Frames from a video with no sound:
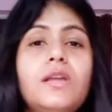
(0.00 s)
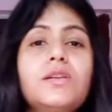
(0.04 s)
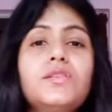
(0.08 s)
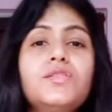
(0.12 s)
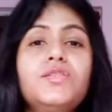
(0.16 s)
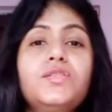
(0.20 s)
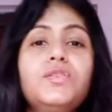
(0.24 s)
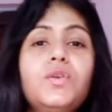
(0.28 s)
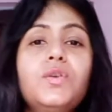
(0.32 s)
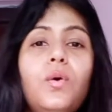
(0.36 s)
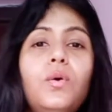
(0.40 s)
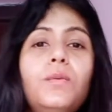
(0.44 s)

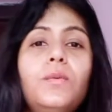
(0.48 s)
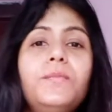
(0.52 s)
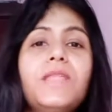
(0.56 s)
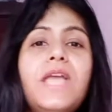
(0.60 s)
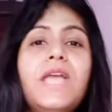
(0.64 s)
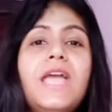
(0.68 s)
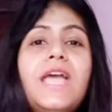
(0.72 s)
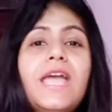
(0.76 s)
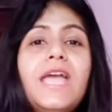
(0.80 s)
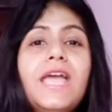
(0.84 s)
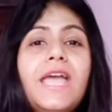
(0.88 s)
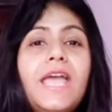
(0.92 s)
So
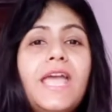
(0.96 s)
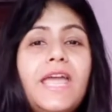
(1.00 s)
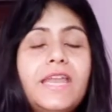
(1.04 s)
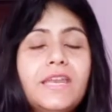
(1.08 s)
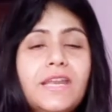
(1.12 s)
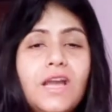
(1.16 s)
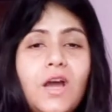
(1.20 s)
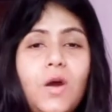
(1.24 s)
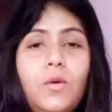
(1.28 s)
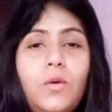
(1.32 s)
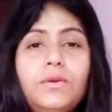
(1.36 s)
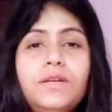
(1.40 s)

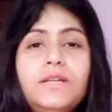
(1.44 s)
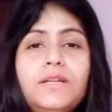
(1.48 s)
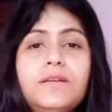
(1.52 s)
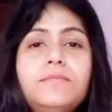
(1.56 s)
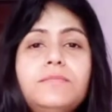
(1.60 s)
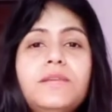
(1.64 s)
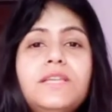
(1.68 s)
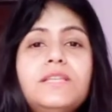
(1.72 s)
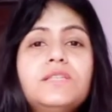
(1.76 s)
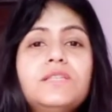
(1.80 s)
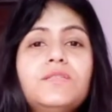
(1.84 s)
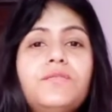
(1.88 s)
encounter
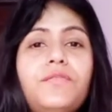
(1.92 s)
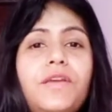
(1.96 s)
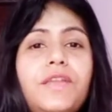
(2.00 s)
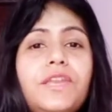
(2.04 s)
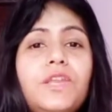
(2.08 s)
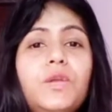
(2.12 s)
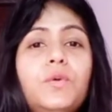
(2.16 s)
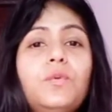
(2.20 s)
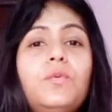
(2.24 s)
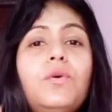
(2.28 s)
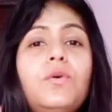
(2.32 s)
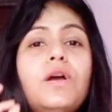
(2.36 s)
means
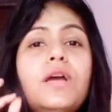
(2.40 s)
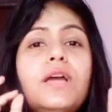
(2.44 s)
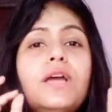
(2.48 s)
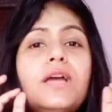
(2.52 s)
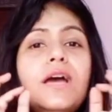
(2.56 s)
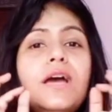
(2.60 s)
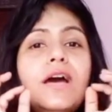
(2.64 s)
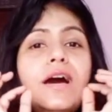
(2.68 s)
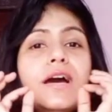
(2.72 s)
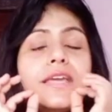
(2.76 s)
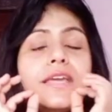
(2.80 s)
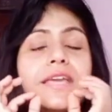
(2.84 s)
when you
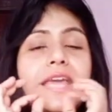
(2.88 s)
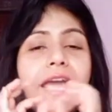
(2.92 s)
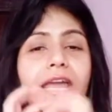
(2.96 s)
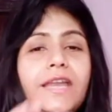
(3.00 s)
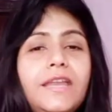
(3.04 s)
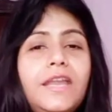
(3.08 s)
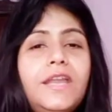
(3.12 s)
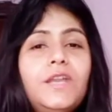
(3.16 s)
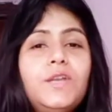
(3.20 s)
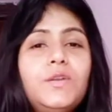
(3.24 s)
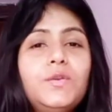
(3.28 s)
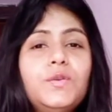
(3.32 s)

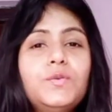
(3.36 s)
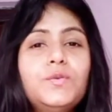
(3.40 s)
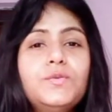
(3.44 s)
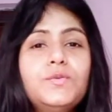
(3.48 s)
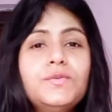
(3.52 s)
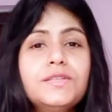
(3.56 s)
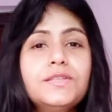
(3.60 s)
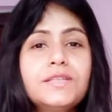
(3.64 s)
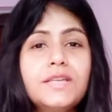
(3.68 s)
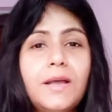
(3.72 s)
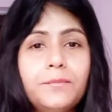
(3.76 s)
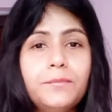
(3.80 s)
get into
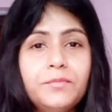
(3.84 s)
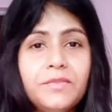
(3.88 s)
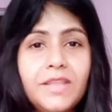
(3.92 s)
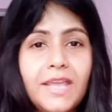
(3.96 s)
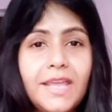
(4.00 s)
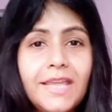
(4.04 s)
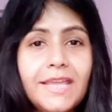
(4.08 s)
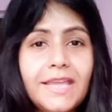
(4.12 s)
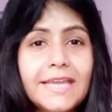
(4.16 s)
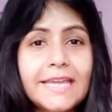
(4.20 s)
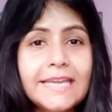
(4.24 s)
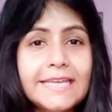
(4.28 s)

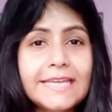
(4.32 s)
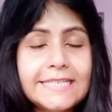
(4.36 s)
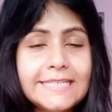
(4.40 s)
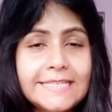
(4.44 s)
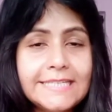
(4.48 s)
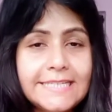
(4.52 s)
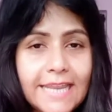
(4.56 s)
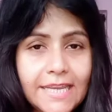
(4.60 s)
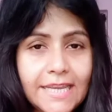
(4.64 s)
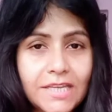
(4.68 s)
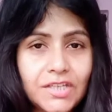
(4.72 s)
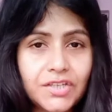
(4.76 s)
something
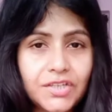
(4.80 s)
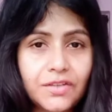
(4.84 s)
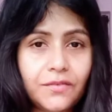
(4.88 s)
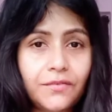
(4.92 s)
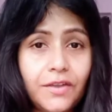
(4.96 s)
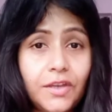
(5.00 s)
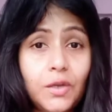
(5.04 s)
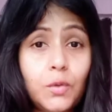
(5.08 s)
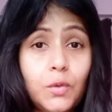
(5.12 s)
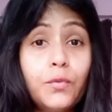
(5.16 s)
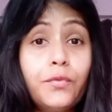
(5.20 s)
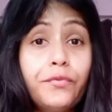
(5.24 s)
danger,
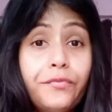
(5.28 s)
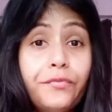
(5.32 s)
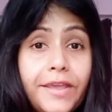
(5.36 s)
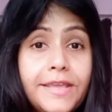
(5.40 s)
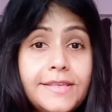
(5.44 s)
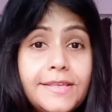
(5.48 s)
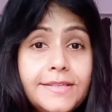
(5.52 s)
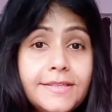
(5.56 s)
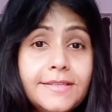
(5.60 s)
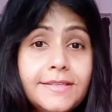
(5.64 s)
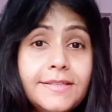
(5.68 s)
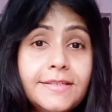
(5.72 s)
when you
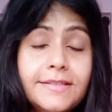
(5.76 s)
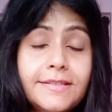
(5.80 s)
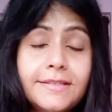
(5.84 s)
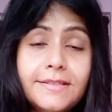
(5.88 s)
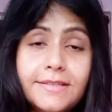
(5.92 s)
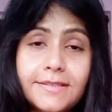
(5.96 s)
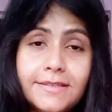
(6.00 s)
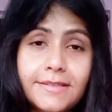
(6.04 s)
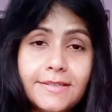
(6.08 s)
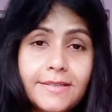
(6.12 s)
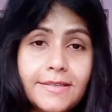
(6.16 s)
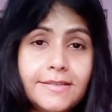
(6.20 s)

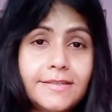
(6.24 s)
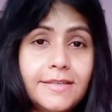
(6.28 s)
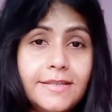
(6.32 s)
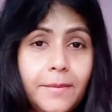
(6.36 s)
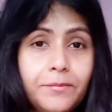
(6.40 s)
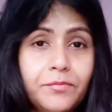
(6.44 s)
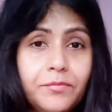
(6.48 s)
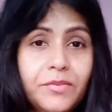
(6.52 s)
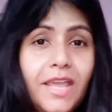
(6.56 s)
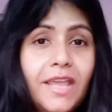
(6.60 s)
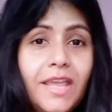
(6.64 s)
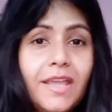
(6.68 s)
face
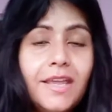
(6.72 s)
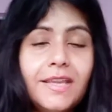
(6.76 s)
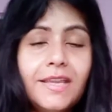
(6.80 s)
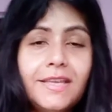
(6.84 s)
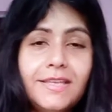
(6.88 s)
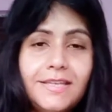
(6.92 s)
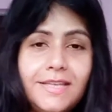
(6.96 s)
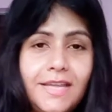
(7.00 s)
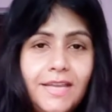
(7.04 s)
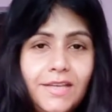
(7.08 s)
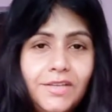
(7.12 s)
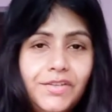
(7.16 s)
something
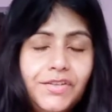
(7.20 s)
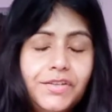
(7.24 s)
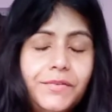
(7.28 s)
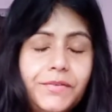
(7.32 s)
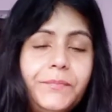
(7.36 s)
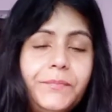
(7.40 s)
danger.